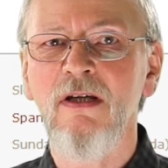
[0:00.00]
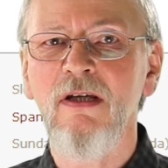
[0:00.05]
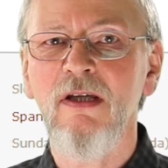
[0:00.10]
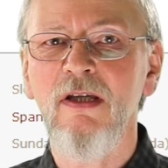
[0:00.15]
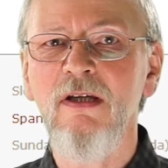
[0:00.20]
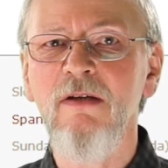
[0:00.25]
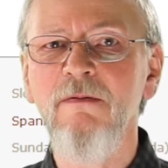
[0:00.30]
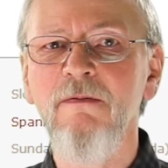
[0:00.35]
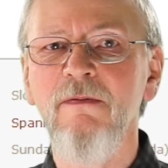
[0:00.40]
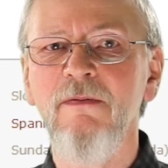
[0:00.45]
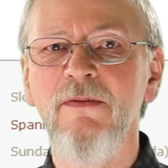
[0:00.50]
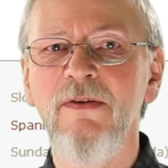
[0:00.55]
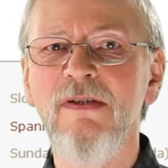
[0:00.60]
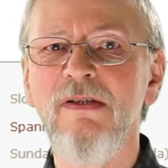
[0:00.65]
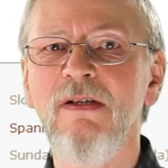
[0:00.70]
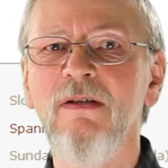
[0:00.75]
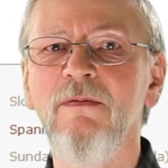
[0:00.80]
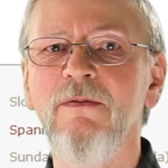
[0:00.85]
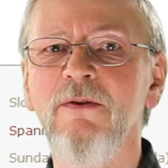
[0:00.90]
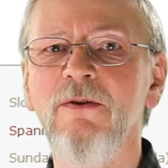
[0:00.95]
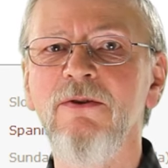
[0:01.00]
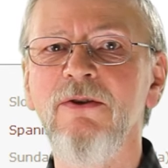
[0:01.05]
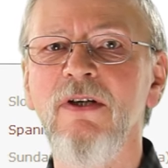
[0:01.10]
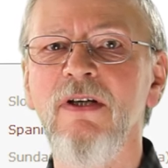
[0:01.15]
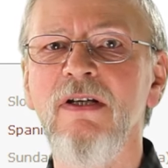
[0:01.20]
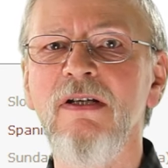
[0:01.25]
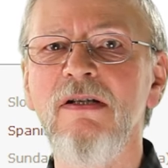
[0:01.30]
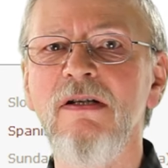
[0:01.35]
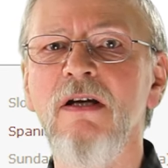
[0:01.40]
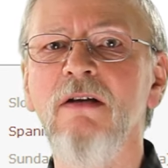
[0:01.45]
If this converter
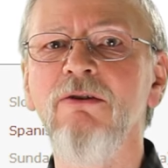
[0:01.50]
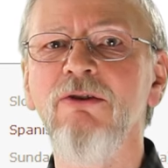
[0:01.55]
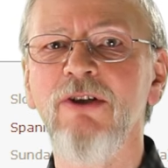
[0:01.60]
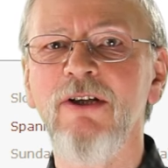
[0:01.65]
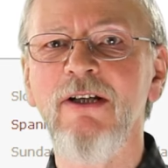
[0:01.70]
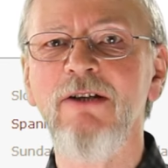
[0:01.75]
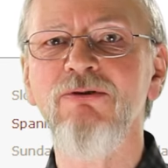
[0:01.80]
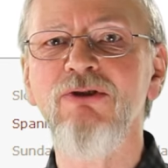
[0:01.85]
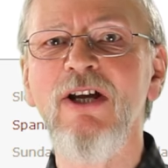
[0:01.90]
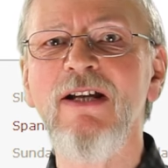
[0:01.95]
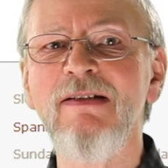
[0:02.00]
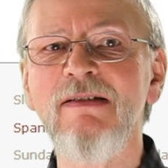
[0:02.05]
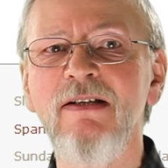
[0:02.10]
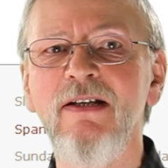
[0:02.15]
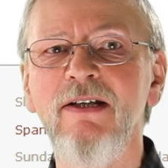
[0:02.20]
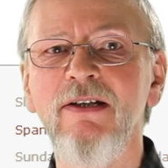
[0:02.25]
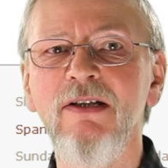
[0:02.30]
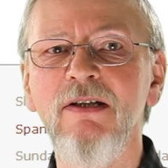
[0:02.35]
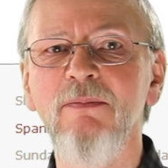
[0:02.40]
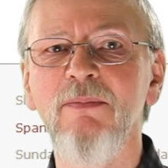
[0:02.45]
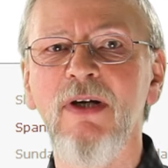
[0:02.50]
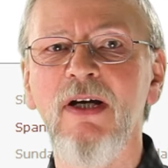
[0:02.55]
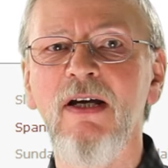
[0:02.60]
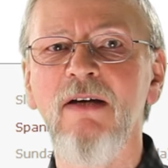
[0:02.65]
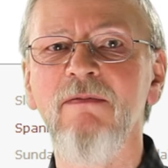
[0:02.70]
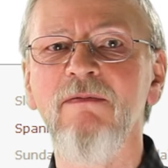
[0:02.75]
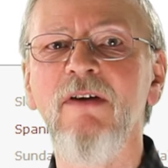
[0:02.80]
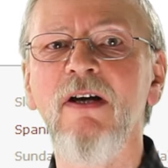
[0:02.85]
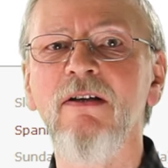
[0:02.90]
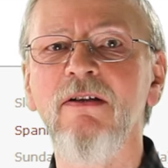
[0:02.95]
is already translated by
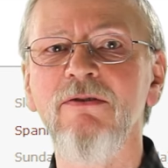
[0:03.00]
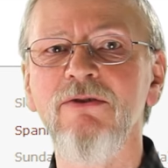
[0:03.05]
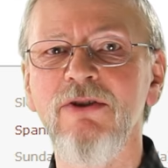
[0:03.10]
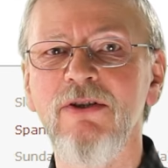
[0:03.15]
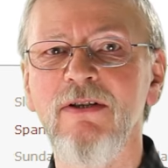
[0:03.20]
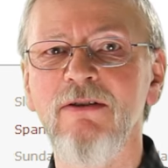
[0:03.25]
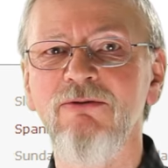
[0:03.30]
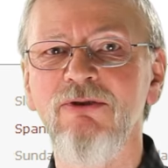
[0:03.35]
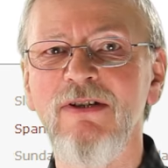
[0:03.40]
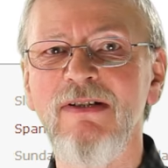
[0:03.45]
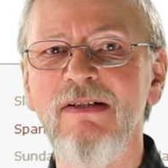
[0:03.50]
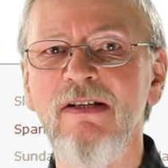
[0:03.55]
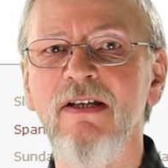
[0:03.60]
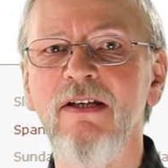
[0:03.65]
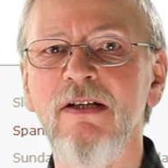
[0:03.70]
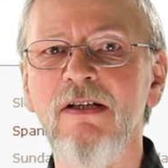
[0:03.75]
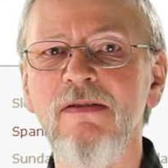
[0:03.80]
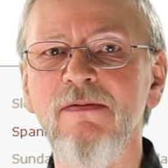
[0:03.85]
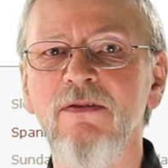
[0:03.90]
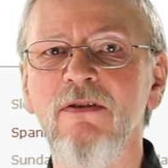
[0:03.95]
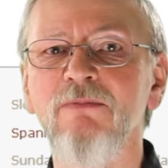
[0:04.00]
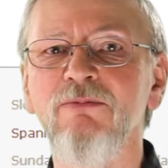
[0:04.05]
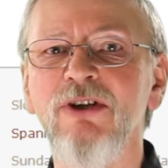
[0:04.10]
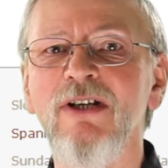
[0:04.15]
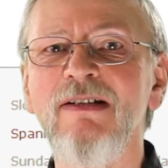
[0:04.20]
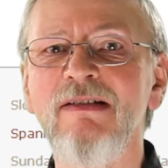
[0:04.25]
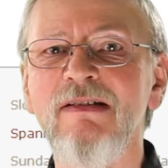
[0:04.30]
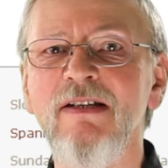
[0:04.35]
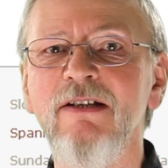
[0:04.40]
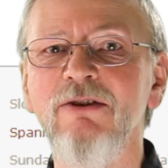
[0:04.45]
volunteer translators from
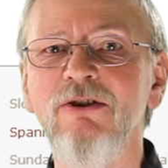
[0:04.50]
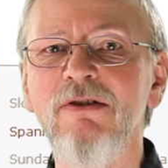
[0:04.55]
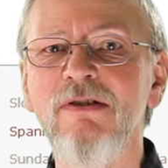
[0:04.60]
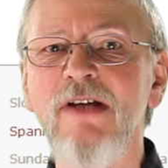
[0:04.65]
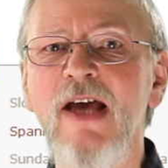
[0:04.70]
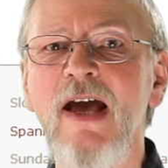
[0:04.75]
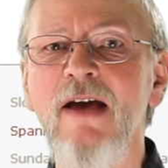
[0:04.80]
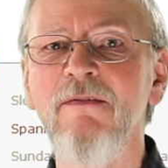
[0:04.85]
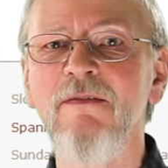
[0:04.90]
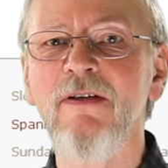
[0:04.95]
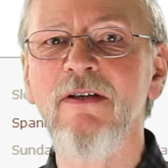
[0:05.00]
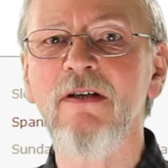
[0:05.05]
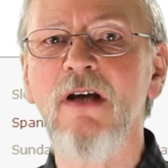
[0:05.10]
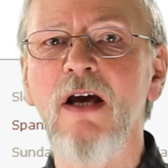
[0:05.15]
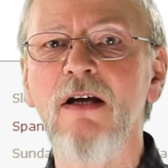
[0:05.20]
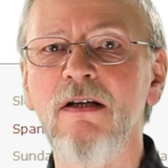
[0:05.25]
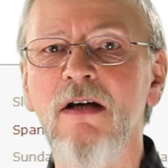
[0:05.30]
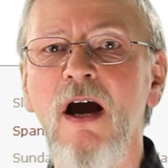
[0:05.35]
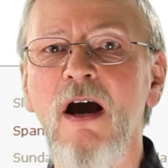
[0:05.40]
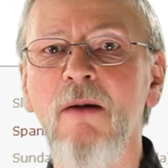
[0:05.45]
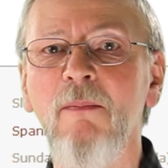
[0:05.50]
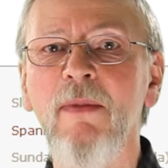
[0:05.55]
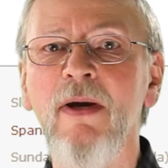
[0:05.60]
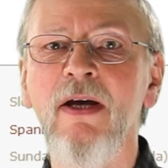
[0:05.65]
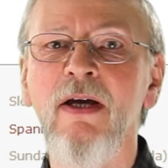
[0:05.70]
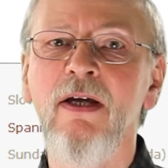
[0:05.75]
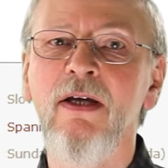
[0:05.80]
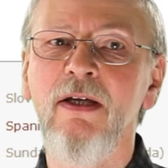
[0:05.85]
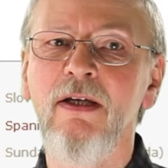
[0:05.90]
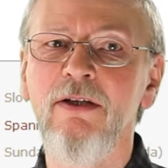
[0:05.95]
TranslatorsCafe.com
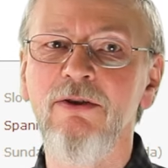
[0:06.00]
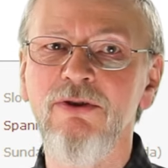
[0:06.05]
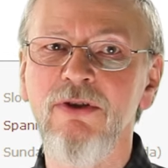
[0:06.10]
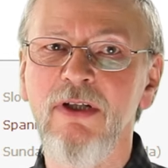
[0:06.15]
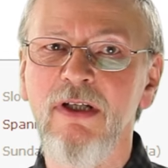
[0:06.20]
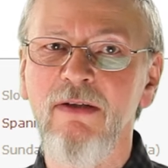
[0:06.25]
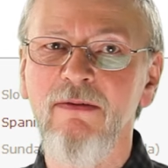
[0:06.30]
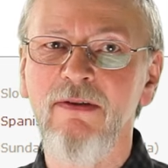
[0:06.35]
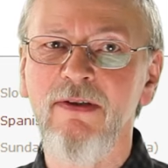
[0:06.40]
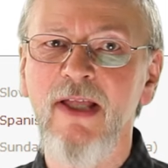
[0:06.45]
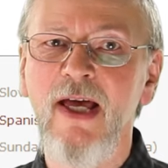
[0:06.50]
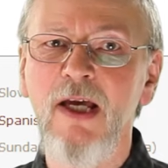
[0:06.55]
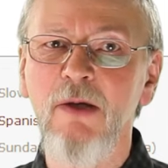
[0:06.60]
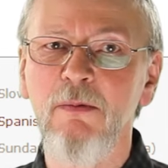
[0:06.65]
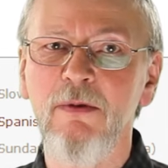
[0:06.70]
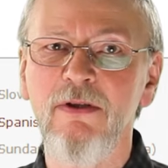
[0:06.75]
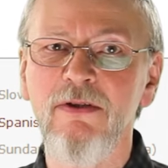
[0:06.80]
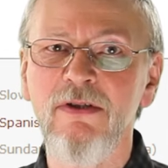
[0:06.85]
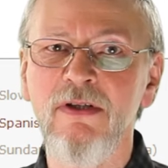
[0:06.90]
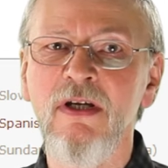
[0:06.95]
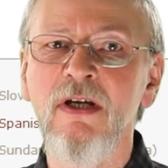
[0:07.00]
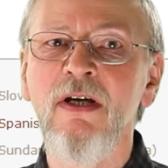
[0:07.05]
into a given language,